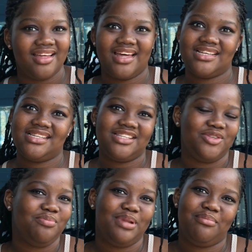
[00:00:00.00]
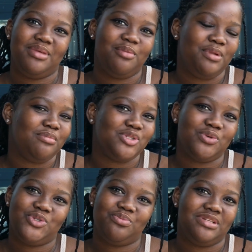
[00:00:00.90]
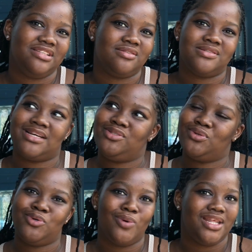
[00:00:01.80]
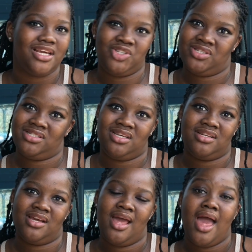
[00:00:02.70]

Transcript: Guys, don't blame me. Blame Soju, please, because I don't know what I just said.